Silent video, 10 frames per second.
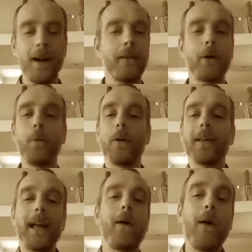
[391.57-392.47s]
I've got one
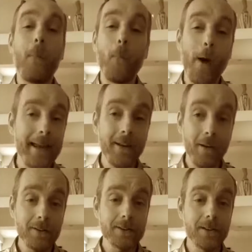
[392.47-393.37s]
account on weight
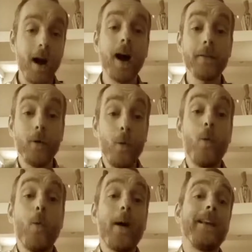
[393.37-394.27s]
loss. I've
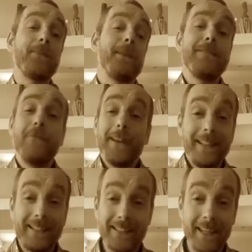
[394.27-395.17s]
always been
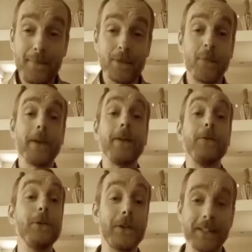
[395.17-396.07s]
really slim, so I
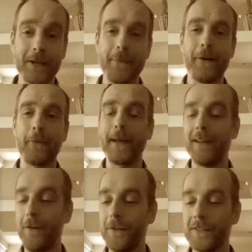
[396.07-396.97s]
know nothing about
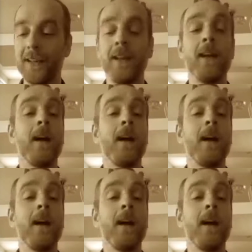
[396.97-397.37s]
weight loss.